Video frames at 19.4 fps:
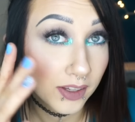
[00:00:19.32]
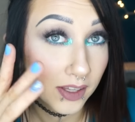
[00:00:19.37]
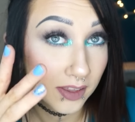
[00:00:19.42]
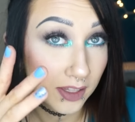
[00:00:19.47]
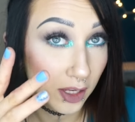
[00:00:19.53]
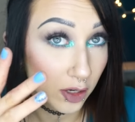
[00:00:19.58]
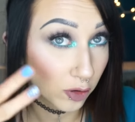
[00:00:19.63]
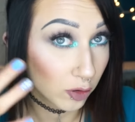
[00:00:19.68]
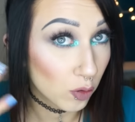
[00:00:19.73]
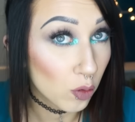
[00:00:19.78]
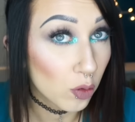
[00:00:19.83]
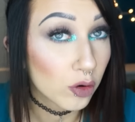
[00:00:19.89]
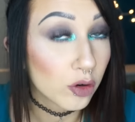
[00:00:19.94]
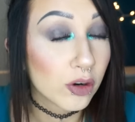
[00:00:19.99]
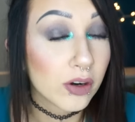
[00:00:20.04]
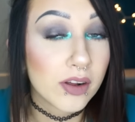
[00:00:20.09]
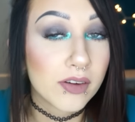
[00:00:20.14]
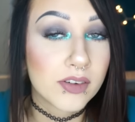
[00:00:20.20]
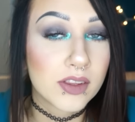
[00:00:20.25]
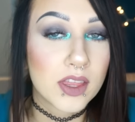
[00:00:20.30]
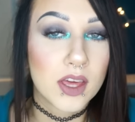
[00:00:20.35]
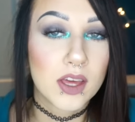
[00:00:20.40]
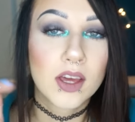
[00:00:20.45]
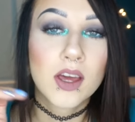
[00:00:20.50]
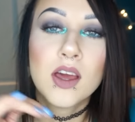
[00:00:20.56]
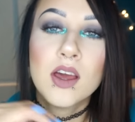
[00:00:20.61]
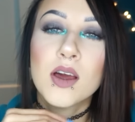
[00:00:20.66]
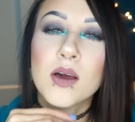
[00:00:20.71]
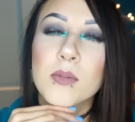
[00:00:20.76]
in the inner corner and
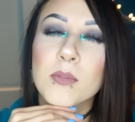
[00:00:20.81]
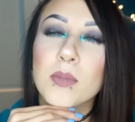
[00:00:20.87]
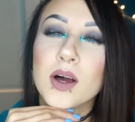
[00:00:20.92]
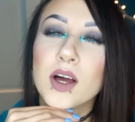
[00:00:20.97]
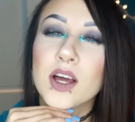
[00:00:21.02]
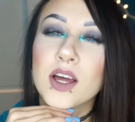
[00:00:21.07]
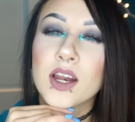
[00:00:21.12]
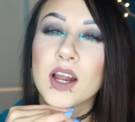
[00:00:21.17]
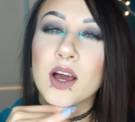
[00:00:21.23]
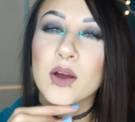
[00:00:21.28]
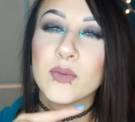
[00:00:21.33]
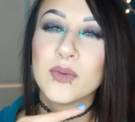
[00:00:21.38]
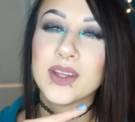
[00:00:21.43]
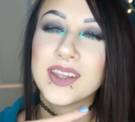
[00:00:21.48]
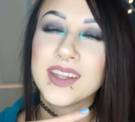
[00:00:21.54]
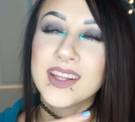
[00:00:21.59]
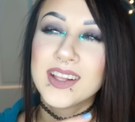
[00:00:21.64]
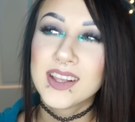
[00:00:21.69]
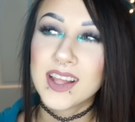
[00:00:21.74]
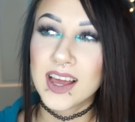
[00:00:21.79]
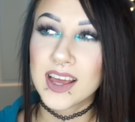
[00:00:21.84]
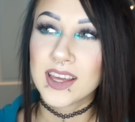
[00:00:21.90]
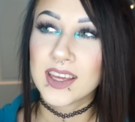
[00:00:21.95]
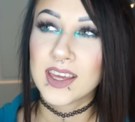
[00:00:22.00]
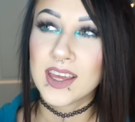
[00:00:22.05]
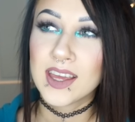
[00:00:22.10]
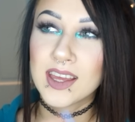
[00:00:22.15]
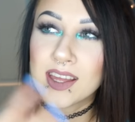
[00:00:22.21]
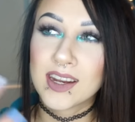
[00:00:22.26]
everything, but I really
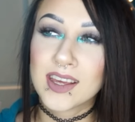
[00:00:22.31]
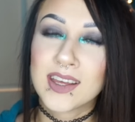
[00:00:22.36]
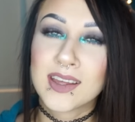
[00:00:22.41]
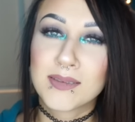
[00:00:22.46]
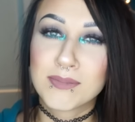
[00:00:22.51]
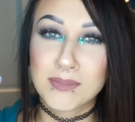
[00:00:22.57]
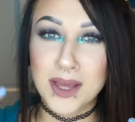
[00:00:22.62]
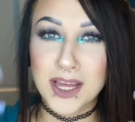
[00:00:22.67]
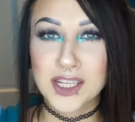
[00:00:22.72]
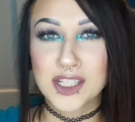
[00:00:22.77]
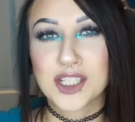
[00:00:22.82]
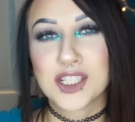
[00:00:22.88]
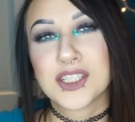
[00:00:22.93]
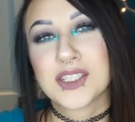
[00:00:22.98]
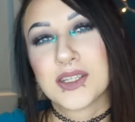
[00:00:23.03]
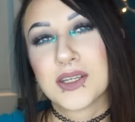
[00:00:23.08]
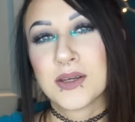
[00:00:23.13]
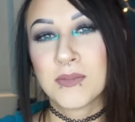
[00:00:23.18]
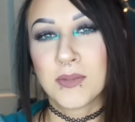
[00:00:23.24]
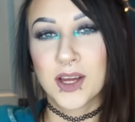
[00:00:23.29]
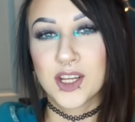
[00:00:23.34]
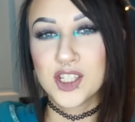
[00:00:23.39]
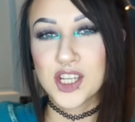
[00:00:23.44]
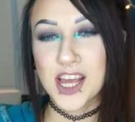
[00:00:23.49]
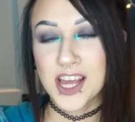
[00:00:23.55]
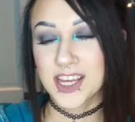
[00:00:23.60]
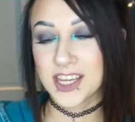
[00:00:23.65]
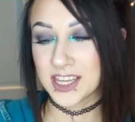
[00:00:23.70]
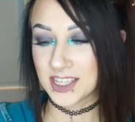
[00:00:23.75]
like it and it matches my
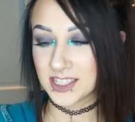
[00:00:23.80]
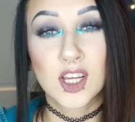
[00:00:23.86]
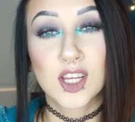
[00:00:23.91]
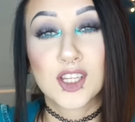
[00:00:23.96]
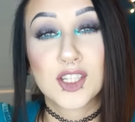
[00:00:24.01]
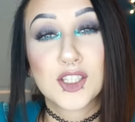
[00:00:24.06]
jacket.